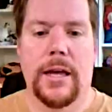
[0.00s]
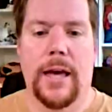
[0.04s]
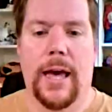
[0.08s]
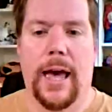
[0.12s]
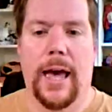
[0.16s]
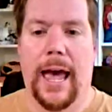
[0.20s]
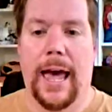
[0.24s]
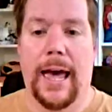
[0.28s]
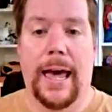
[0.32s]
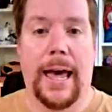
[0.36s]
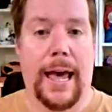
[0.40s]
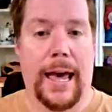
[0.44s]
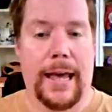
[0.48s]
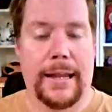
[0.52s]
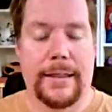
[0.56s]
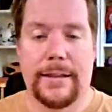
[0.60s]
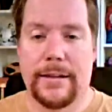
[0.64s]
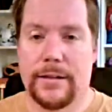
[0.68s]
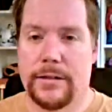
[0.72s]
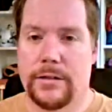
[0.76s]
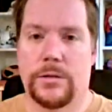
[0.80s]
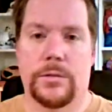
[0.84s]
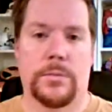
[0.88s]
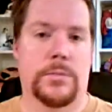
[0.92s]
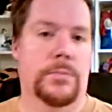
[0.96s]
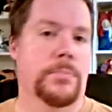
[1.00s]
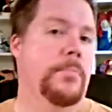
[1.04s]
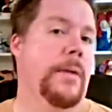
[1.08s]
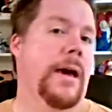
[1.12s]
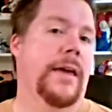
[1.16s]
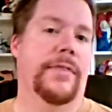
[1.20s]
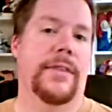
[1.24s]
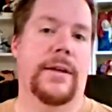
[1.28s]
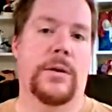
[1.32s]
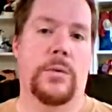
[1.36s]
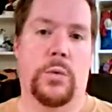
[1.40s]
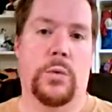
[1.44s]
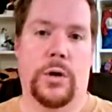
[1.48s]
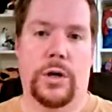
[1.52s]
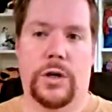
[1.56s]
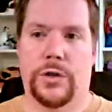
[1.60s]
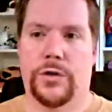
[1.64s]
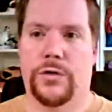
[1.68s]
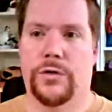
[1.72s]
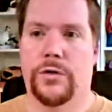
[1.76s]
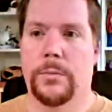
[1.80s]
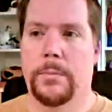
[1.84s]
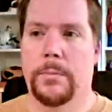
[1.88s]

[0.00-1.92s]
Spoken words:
and this method works for